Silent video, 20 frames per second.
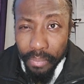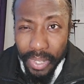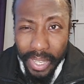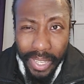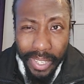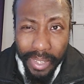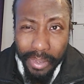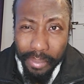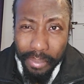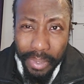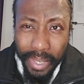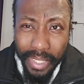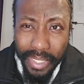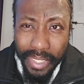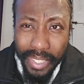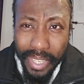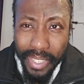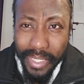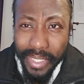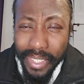Like it makes
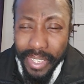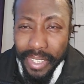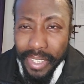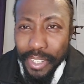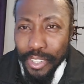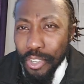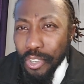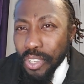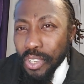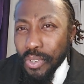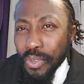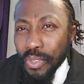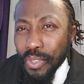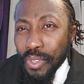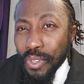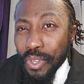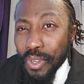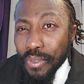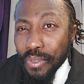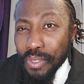sense, and it? How you gonna
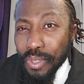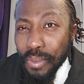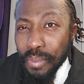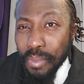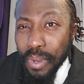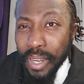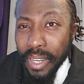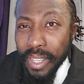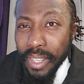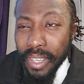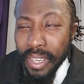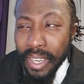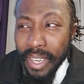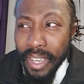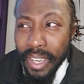love somebody